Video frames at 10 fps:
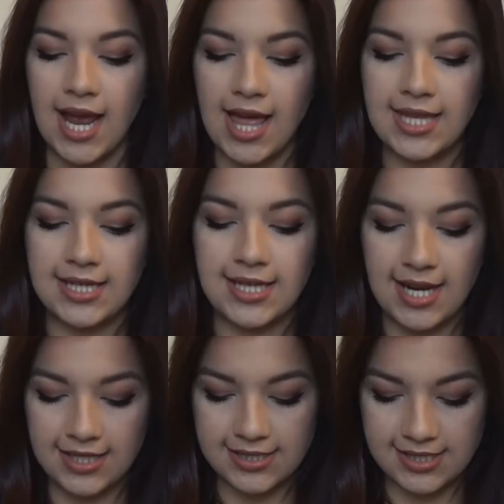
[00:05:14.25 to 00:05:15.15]
And then
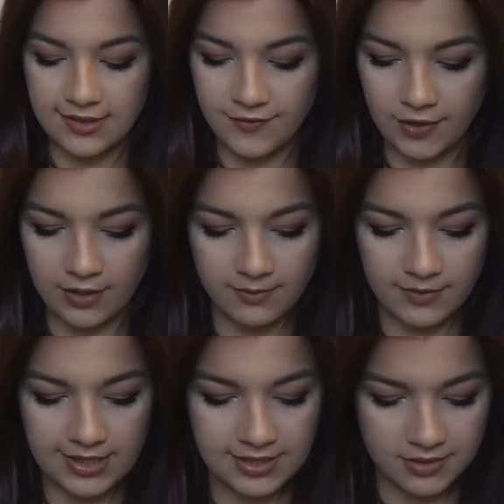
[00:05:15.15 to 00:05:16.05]
next from
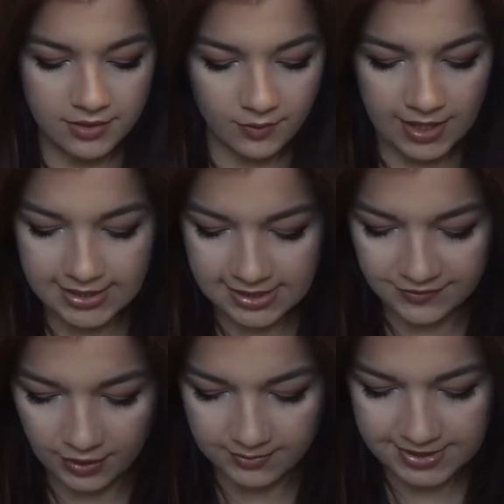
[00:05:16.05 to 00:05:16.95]
this, the rest is
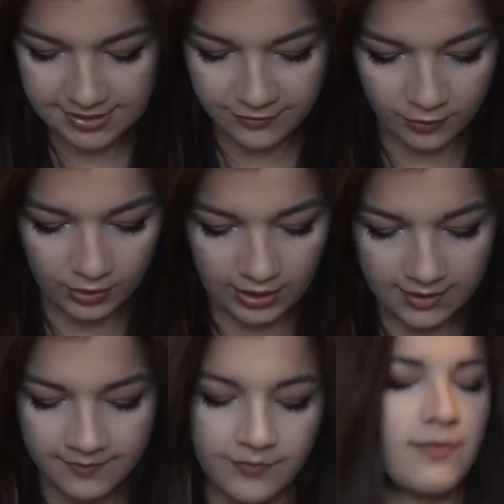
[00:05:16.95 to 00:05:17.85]
from
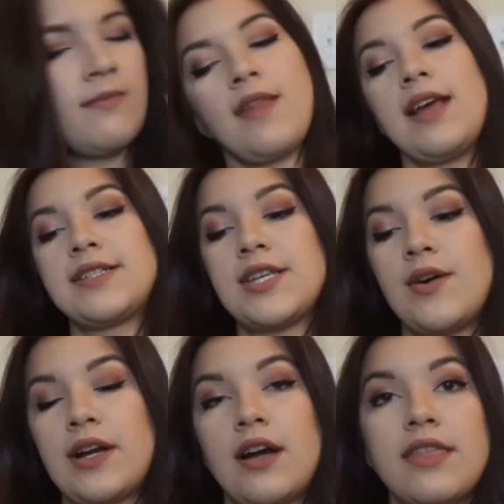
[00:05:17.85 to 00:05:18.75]
Sephora. And so
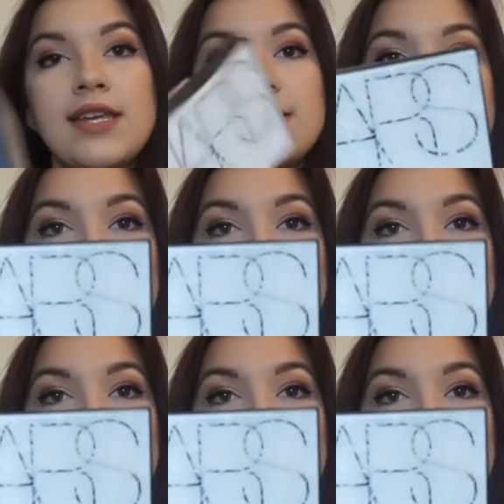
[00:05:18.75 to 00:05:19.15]
I got this